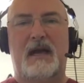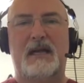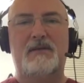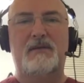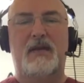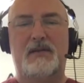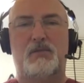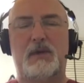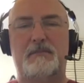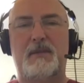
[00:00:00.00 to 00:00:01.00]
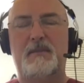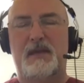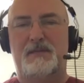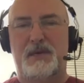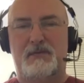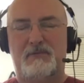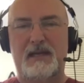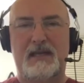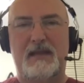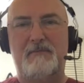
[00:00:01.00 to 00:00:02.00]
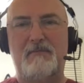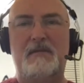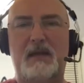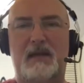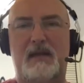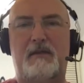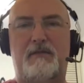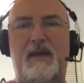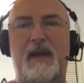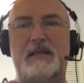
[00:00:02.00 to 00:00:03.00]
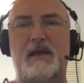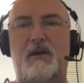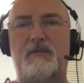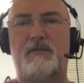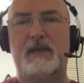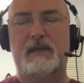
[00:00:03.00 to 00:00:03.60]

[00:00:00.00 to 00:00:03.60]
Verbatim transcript: I don't like the word mimic, but really they mimic the effects of